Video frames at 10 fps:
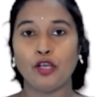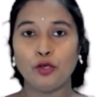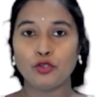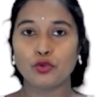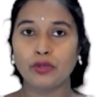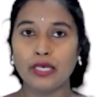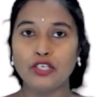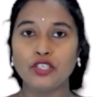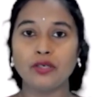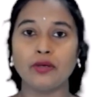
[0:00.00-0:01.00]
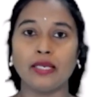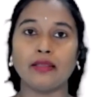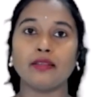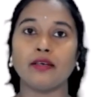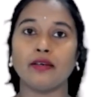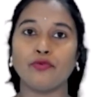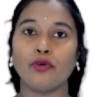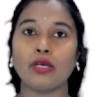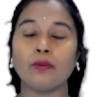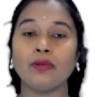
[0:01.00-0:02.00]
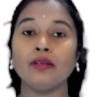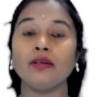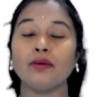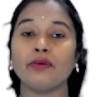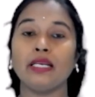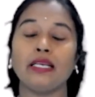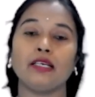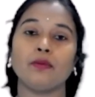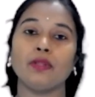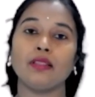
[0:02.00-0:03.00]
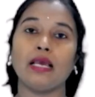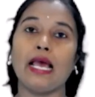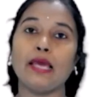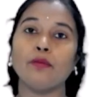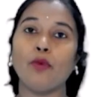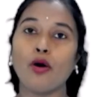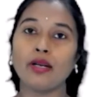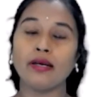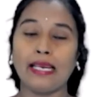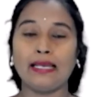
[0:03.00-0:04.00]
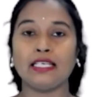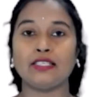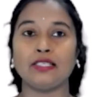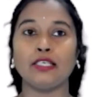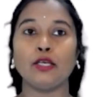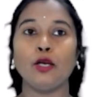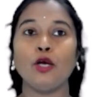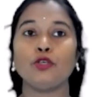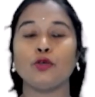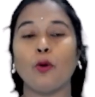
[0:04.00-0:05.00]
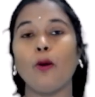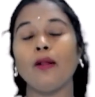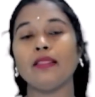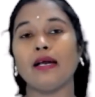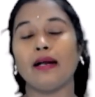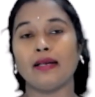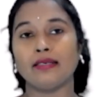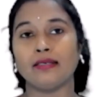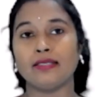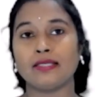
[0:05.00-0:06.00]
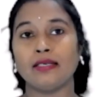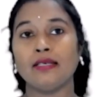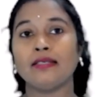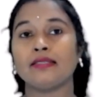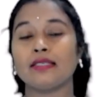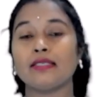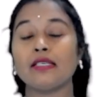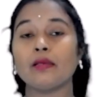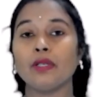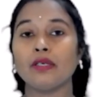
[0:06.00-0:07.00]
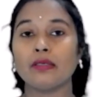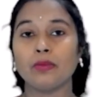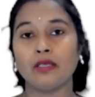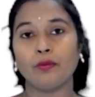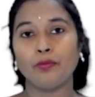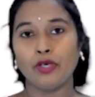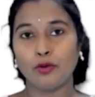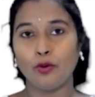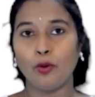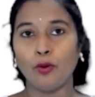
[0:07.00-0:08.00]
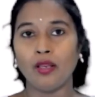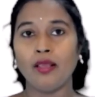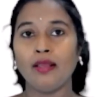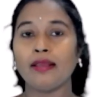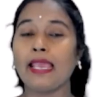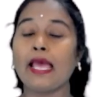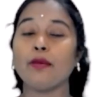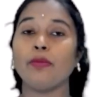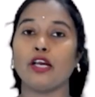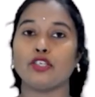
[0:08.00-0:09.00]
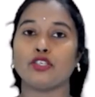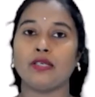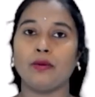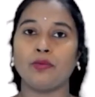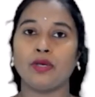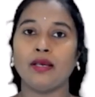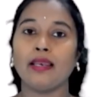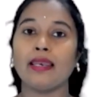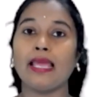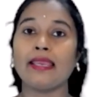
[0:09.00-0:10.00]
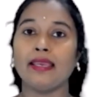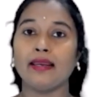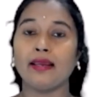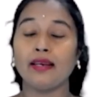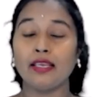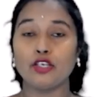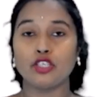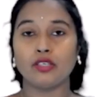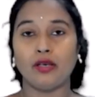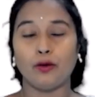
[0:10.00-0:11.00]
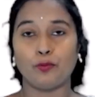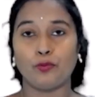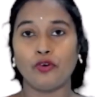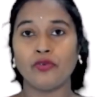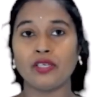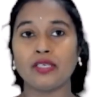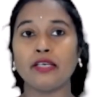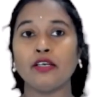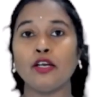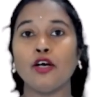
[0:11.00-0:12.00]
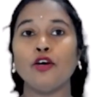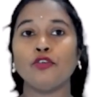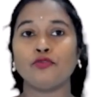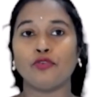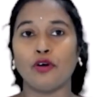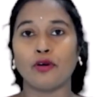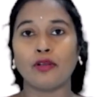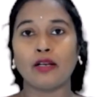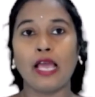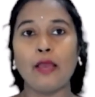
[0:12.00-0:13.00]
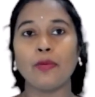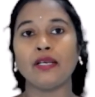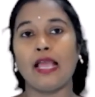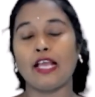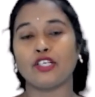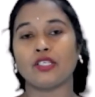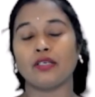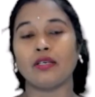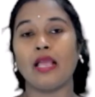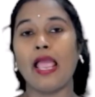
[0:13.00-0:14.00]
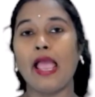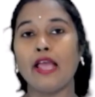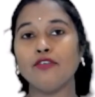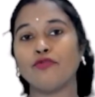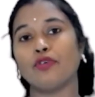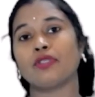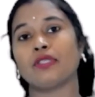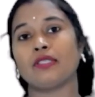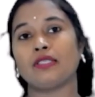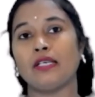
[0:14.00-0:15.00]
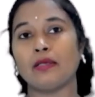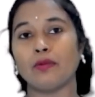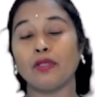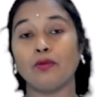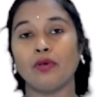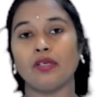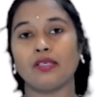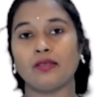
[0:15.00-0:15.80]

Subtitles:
Through ensuring the affordable, reliable, and modern energy to all the others, sustainable development goal can be achieved, like eradication of poverty, for climate action, and for sustainable world.